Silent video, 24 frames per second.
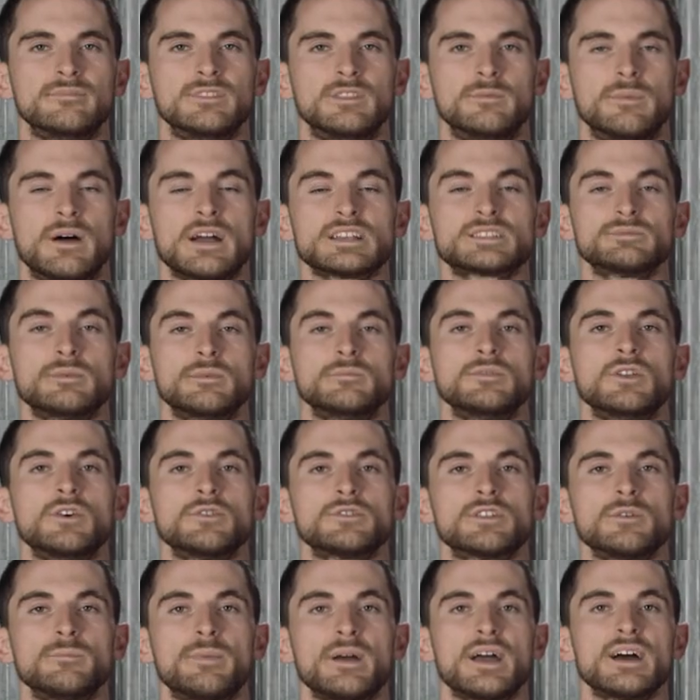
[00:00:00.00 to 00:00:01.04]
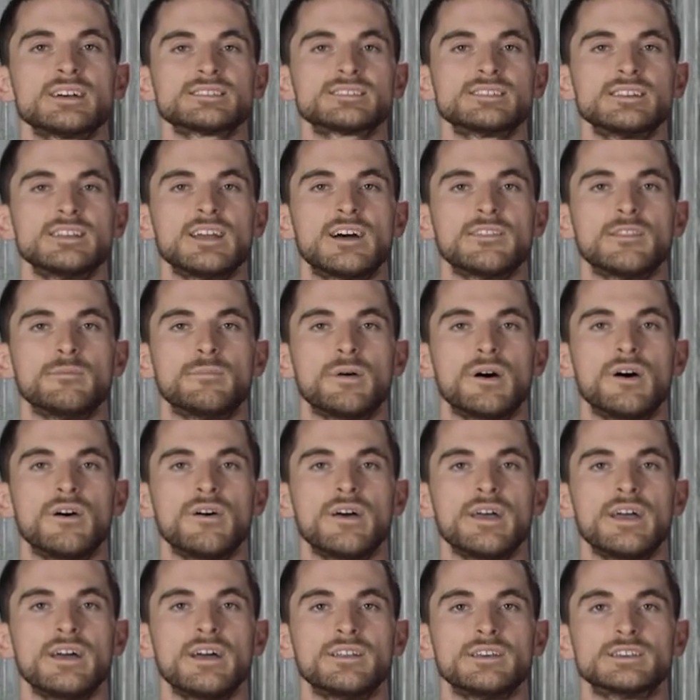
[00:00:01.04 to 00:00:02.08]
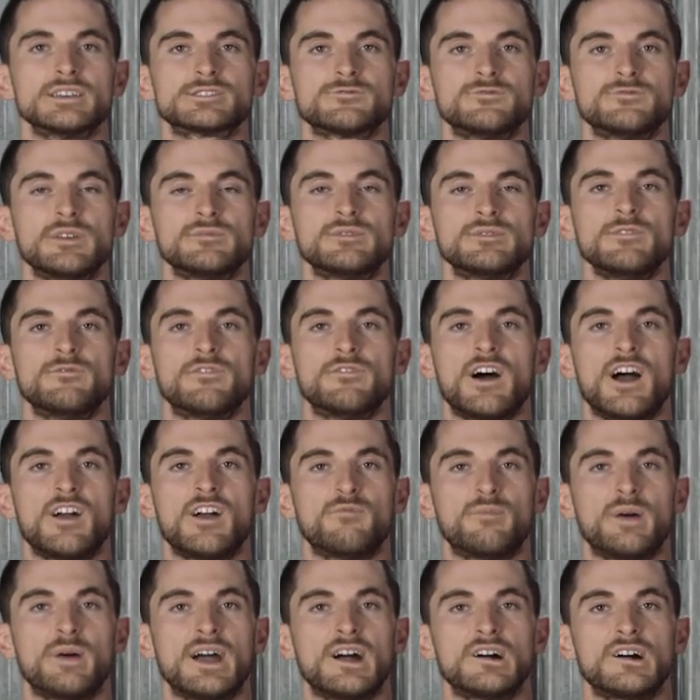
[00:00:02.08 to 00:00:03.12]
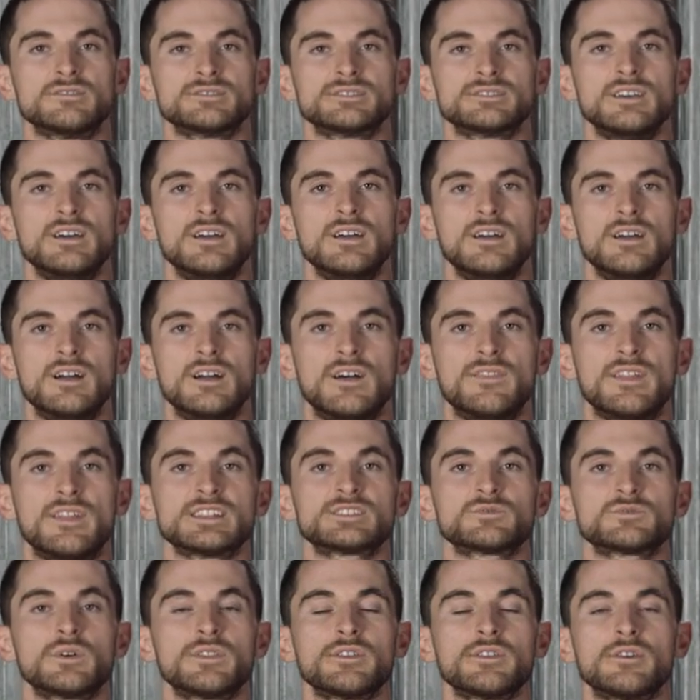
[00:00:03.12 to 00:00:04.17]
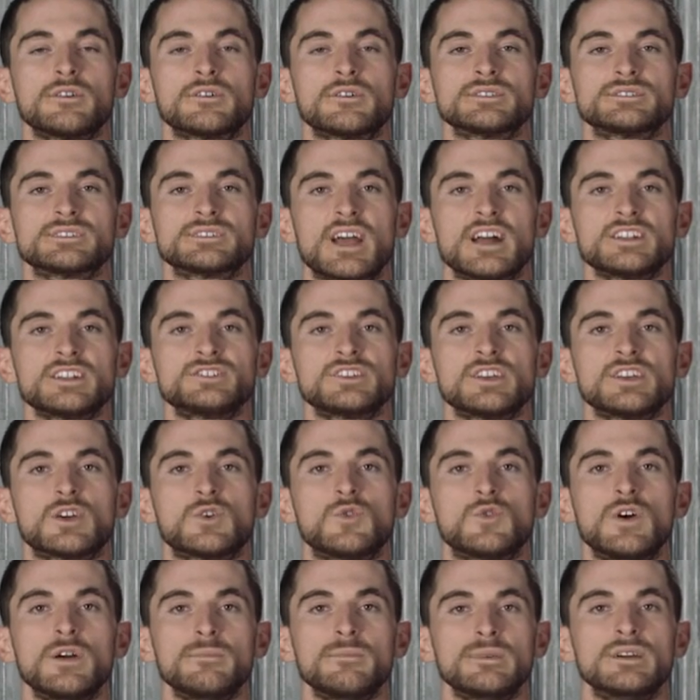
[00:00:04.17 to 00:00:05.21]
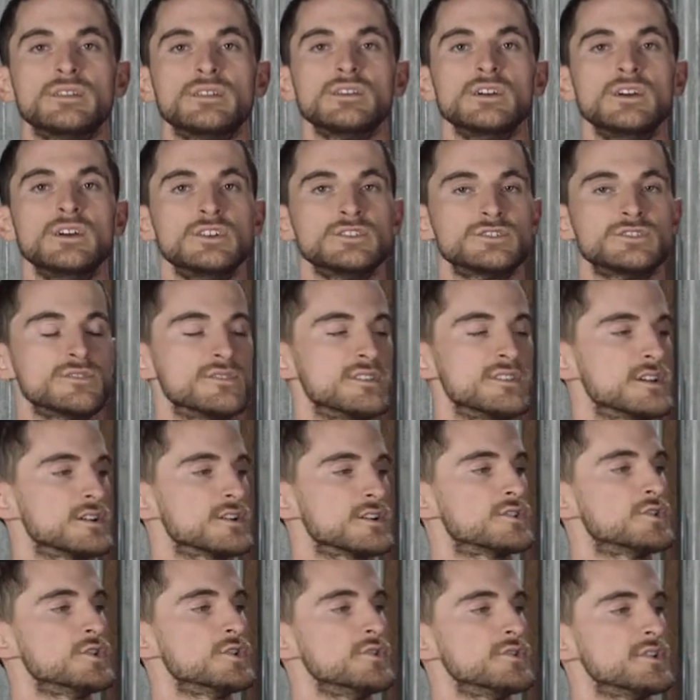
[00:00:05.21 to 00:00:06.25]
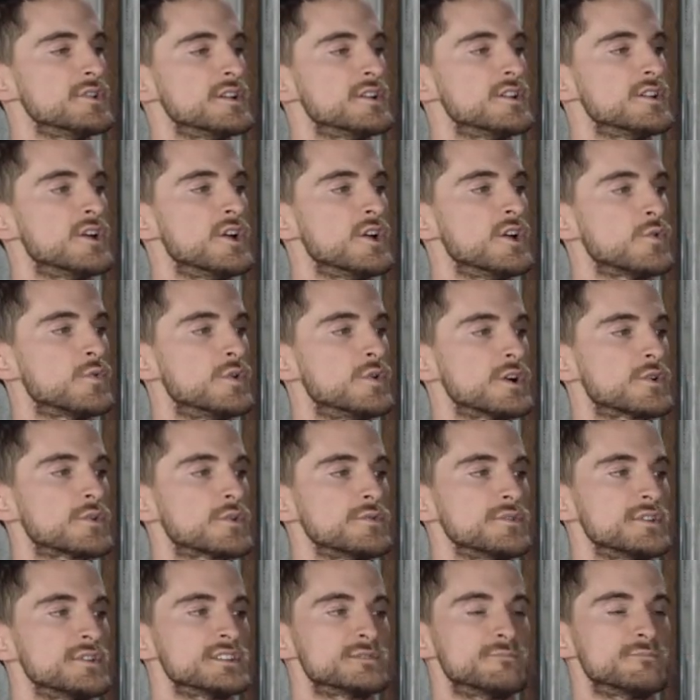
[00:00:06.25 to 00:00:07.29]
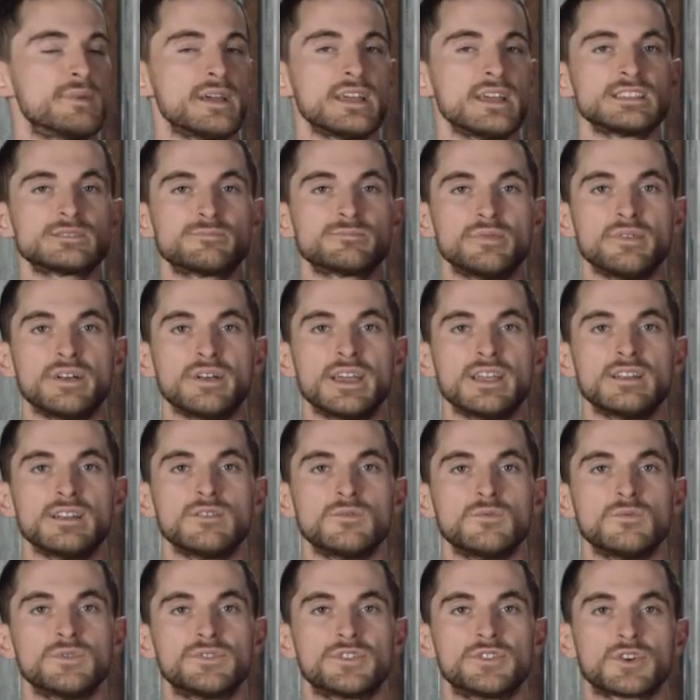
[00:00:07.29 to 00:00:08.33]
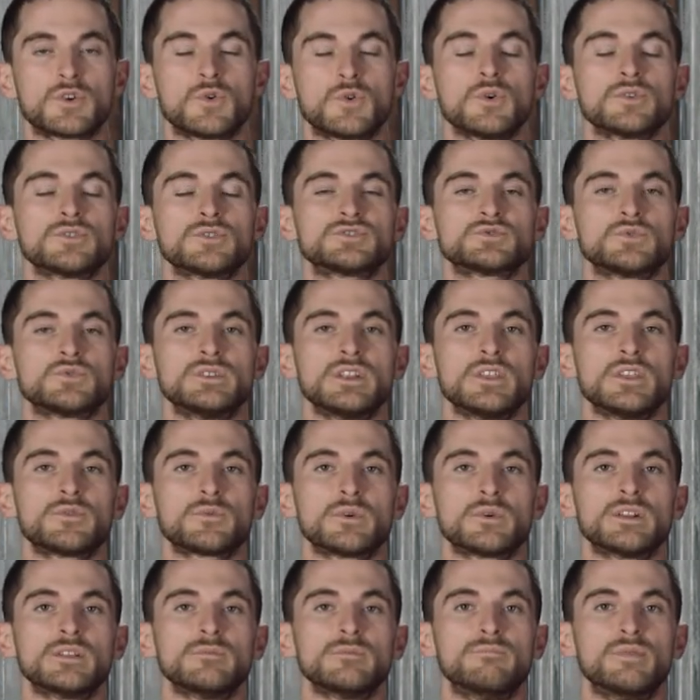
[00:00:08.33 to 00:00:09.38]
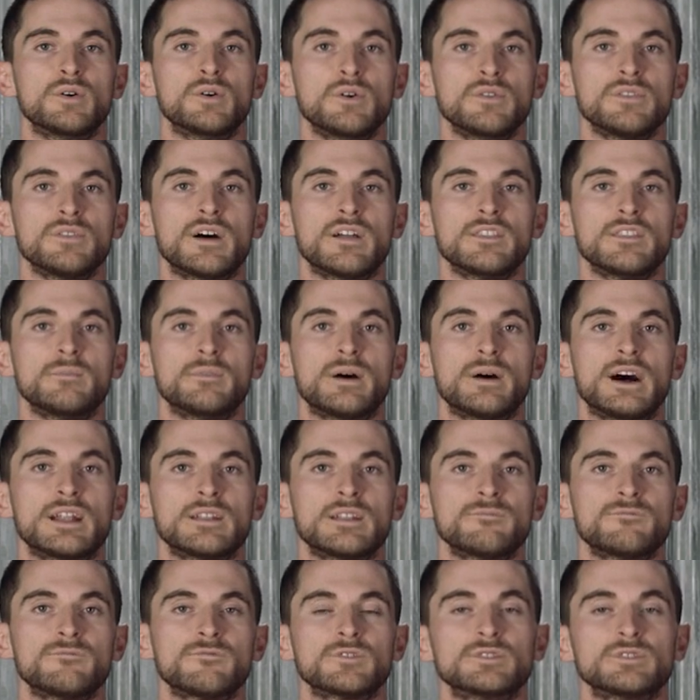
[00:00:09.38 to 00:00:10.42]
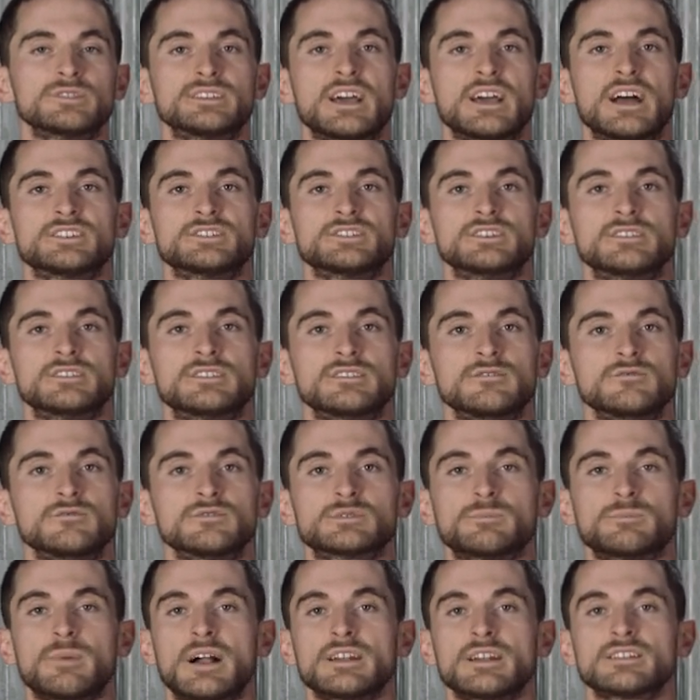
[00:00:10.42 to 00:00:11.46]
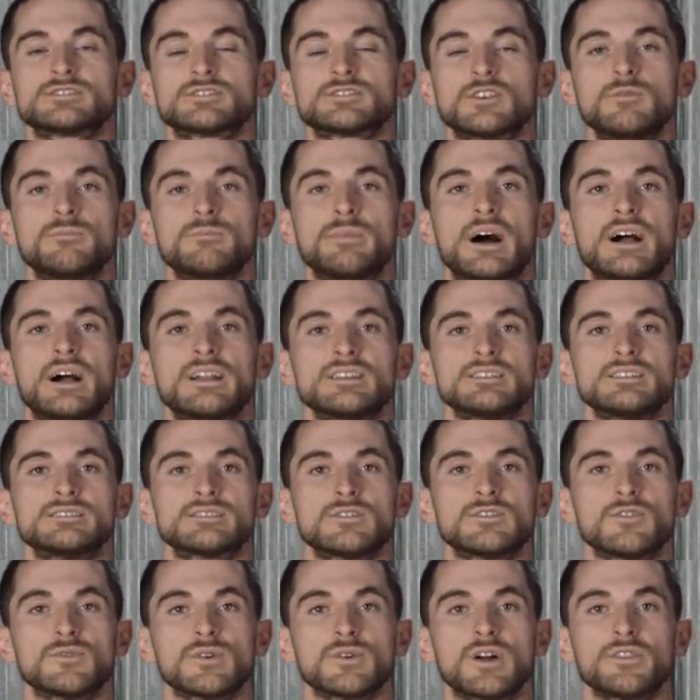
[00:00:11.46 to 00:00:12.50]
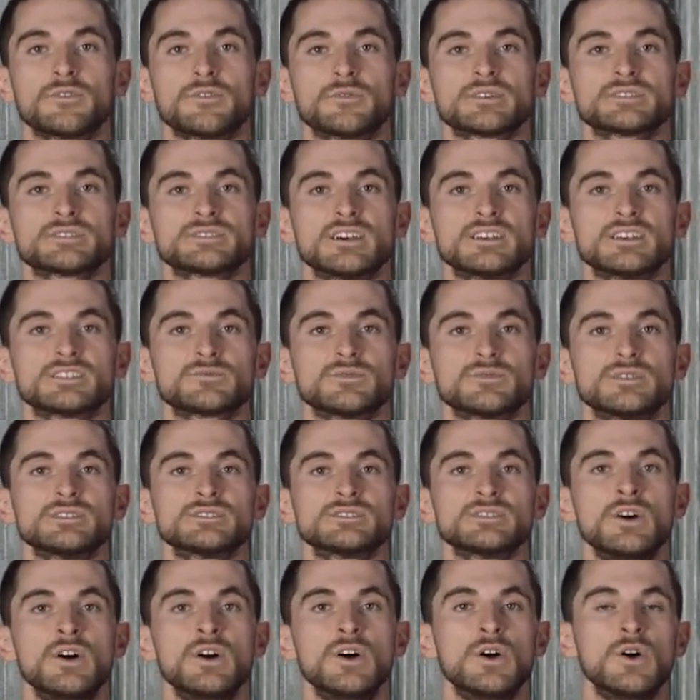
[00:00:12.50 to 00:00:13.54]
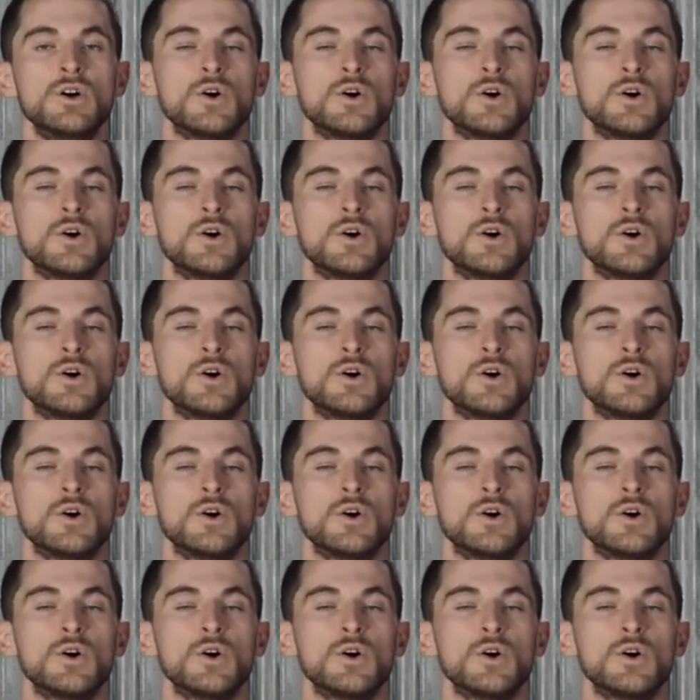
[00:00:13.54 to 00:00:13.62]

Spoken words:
The maximum load capacity on the ball head is 55 pounds, and that's whether you're attaching equipment to the included quick release base plate with the 1/4-20 threaded bolt on the bottom for attaching to spotting scope bodies or other accessories,